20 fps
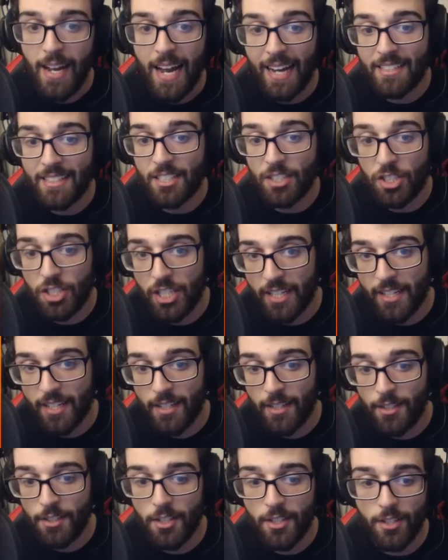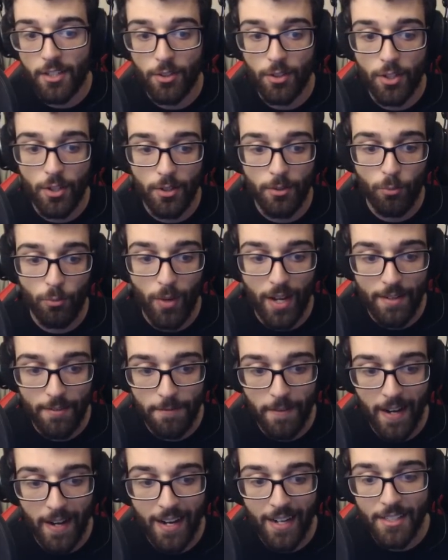As a chicken, you can go and run
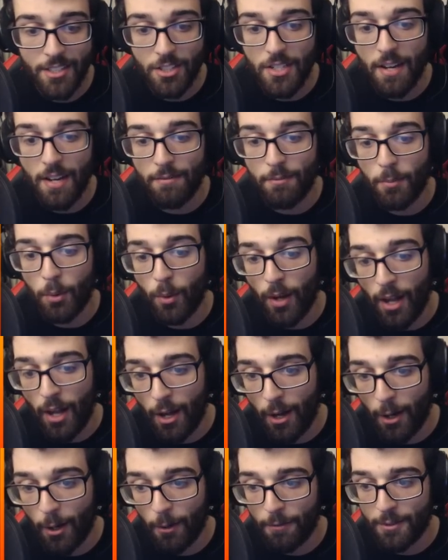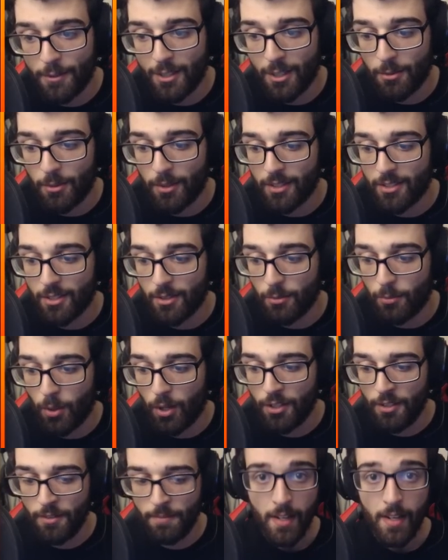fast, so you have more health, so on and so
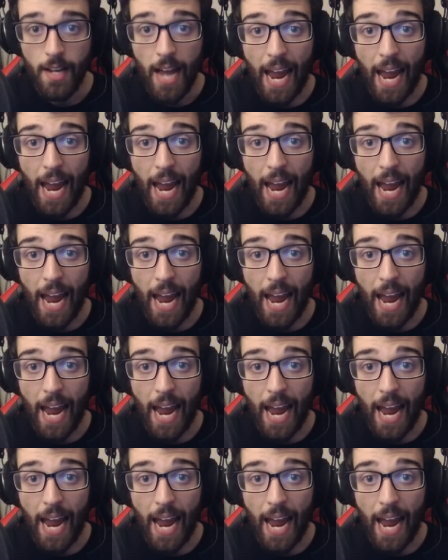on.